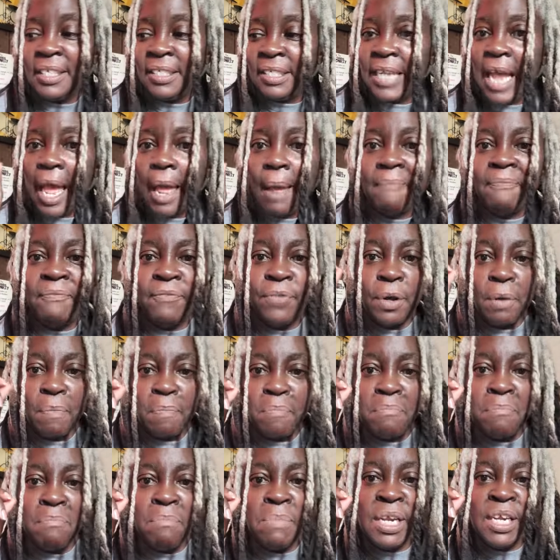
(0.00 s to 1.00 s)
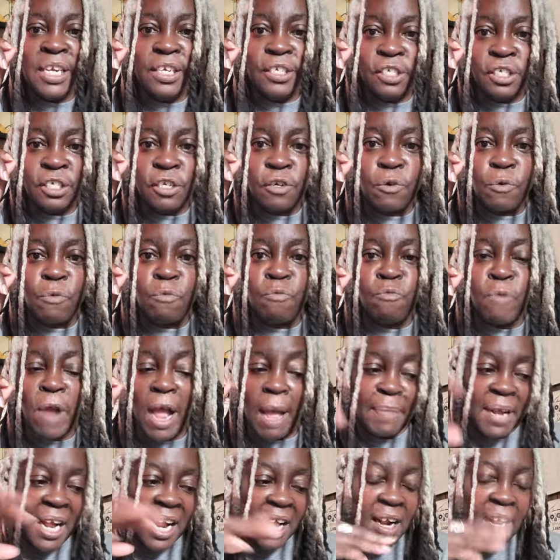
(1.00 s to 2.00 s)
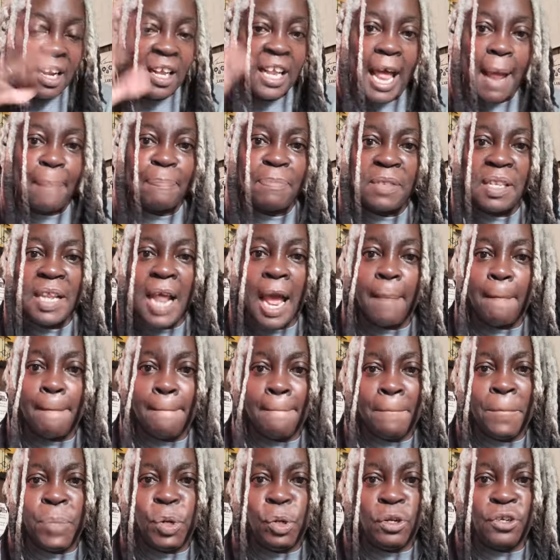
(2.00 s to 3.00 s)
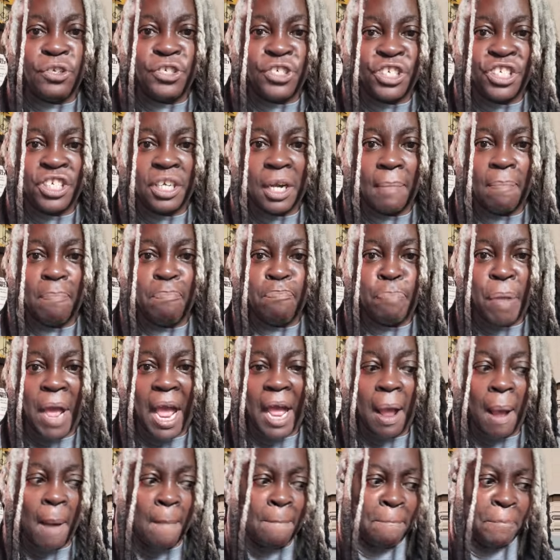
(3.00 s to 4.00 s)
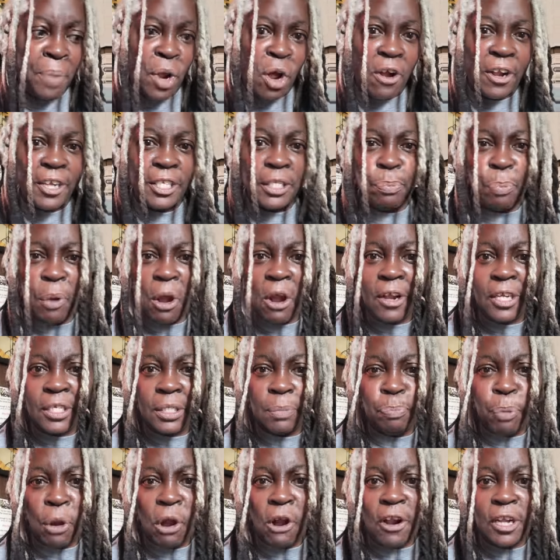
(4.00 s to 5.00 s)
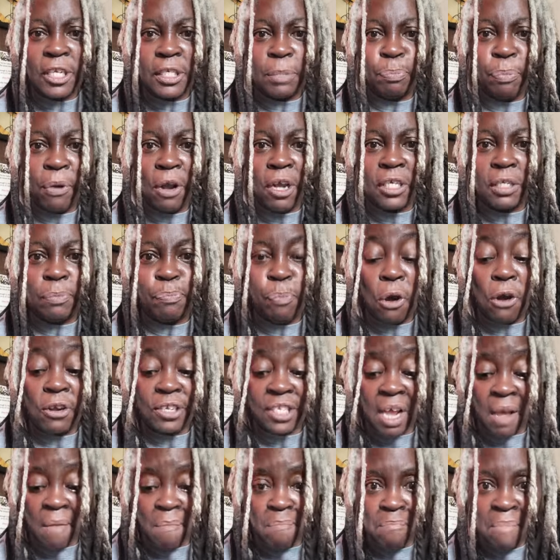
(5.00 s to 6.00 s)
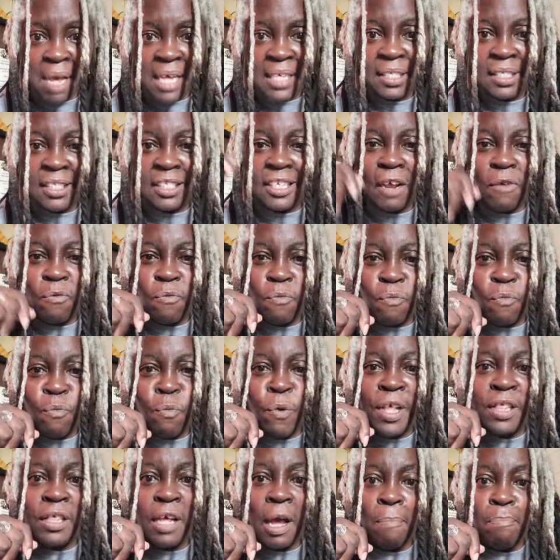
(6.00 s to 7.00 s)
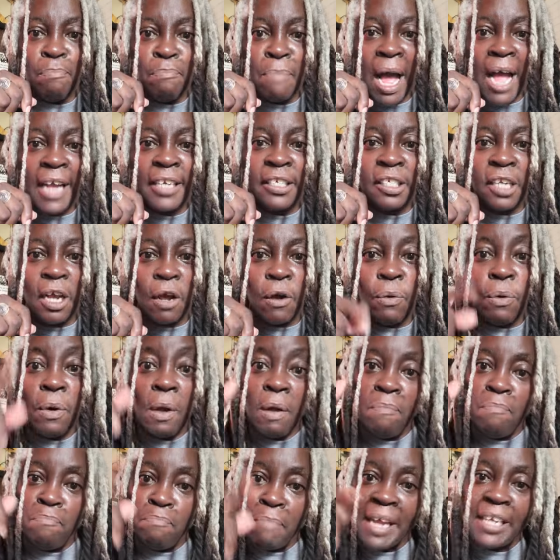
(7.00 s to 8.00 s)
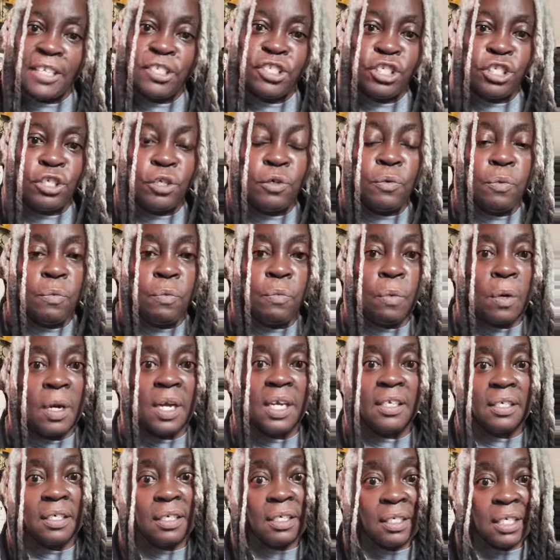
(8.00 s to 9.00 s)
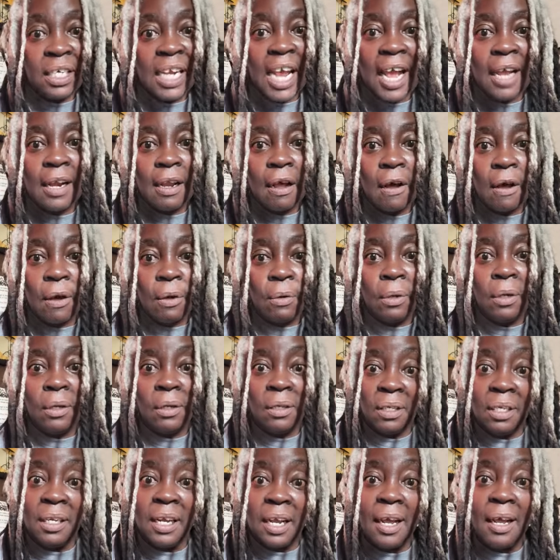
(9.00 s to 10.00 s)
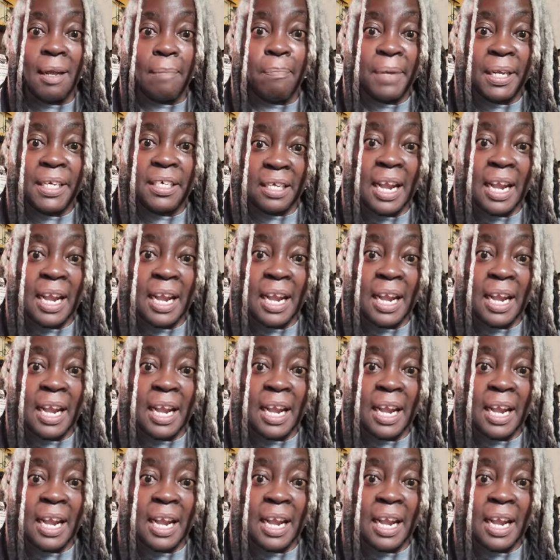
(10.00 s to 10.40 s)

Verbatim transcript: Time for me to rap. Clap that bullshit back. Bars, bars, bars, bars, bars. Messing with my dough makes you one dead hoe. Yeah, but